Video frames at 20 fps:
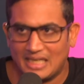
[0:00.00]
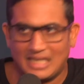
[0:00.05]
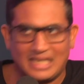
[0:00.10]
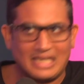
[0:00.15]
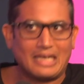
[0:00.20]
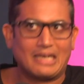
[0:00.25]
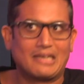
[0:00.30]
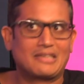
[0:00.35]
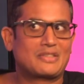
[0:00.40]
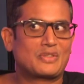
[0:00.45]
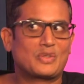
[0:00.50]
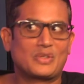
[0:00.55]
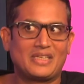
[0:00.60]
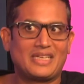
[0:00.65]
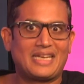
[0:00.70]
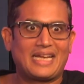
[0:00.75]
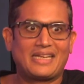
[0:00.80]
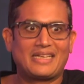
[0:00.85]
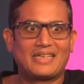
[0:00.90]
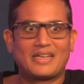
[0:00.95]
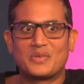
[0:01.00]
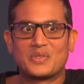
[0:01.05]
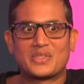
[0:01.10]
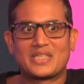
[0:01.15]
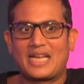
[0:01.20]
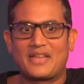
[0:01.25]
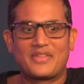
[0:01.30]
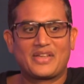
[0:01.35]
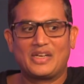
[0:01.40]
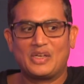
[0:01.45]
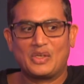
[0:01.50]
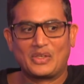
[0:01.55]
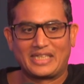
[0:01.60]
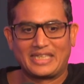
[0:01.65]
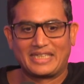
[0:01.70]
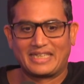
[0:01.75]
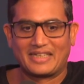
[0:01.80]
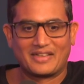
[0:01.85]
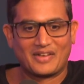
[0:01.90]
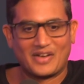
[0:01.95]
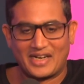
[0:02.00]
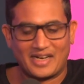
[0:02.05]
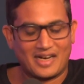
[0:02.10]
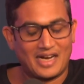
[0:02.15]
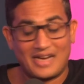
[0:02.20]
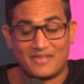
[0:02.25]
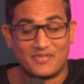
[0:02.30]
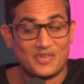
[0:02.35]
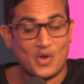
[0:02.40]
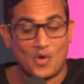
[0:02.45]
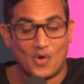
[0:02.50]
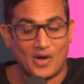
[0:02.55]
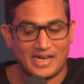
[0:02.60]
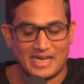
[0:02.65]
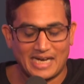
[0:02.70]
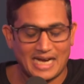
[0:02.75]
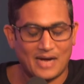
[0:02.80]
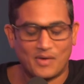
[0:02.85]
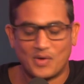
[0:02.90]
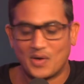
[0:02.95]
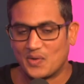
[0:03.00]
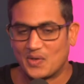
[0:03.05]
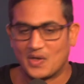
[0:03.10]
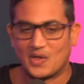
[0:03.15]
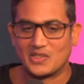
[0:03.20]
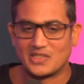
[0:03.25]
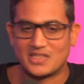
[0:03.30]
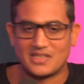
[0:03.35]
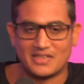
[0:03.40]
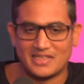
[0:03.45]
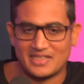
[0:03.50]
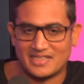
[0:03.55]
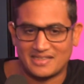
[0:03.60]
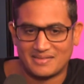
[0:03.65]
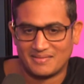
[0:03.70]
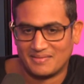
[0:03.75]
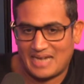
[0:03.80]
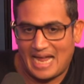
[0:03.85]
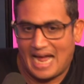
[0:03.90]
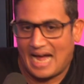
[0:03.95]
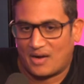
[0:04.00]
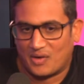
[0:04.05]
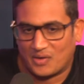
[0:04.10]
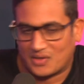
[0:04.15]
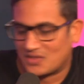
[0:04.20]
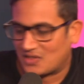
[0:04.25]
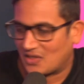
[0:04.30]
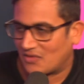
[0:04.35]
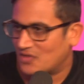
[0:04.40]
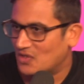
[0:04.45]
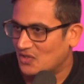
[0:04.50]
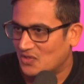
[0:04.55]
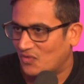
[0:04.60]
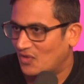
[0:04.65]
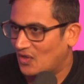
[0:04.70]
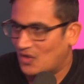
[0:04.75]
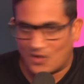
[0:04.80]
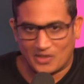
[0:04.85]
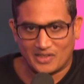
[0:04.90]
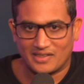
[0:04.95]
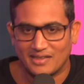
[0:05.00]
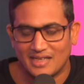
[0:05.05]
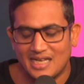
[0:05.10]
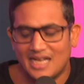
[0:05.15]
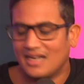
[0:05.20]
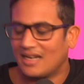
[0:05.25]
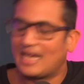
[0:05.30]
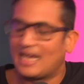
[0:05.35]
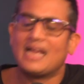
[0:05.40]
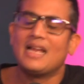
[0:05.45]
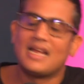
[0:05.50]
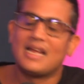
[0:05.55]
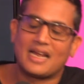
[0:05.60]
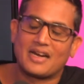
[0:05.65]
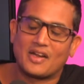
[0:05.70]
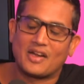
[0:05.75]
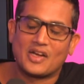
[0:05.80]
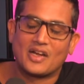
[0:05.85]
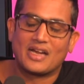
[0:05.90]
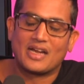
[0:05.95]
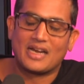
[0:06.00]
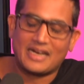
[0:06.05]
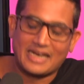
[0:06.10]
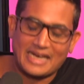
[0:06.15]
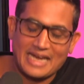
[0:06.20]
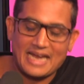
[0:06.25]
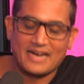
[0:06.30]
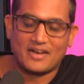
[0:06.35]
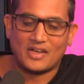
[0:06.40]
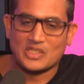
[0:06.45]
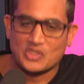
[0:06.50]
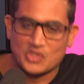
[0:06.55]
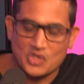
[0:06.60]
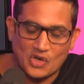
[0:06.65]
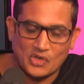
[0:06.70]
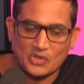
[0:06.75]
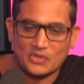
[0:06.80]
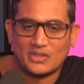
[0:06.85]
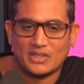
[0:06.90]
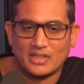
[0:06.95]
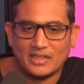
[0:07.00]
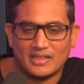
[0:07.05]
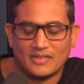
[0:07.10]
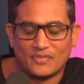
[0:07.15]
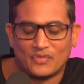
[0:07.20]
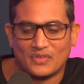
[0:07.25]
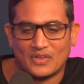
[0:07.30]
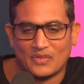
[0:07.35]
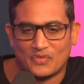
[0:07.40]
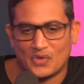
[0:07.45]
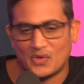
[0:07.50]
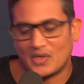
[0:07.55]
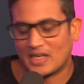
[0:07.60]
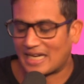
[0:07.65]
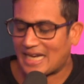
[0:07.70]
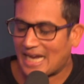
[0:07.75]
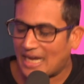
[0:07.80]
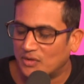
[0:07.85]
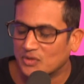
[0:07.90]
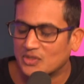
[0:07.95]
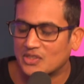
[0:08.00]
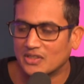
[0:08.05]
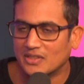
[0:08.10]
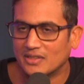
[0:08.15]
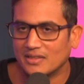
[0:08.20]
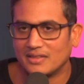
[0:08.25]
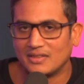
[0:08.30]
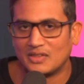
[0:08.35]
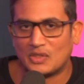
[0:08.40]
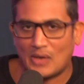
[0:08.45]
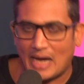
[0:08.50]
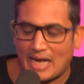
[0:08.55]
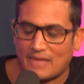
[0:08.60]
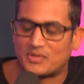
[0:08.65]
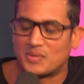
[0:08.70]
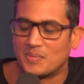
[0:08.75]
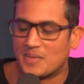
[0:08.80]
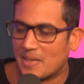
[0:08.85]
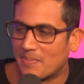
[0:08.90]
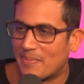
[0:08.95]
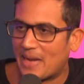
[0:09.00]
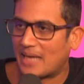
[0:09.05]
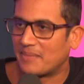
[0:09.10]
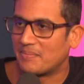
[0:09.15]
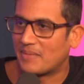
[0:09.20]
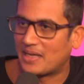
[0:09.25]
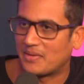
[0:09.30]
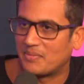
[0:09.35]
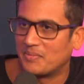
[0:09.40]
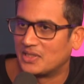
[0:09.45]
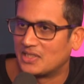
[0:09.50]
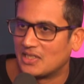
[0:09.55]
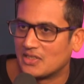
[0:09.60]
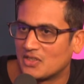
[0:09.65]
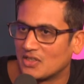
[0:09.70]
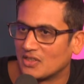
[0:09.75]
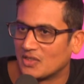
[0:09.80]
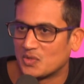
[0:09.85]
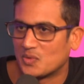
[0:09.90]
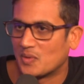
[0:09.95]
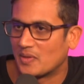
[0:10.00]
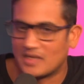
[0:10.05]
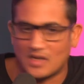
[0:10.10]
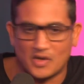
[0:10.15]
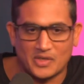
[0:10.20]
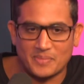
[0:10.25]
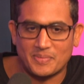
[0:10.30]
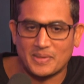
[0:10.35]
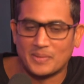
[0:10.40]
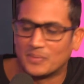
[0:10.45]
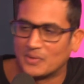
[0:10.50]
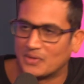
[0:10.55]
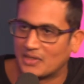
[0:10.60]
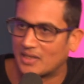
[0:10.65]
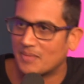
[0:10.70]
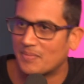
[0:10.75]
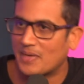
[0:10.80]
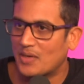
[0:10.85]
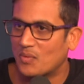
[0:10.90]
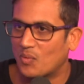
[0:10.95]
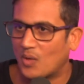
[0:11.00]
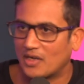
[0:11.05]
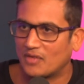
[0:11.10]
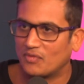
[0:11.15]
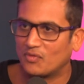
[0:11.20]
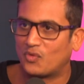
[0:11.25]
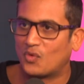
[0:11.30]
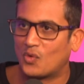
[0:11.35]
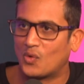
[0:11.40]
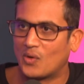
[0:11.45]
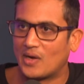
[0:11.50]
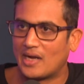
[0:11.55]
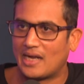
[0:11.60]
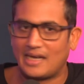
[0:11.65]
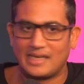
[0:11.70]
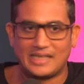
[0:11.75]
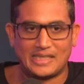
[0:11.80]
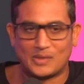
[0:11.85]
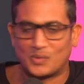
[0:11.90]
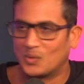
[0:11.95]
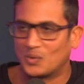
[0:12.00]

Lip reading: I was I was sat there looking at it, going, I have no idea how I would answer this now because I've just forgotten. And again, I joke that if you're an accountant, you have to be a bad mathematician because we're the only people that can make 1 and 4 equal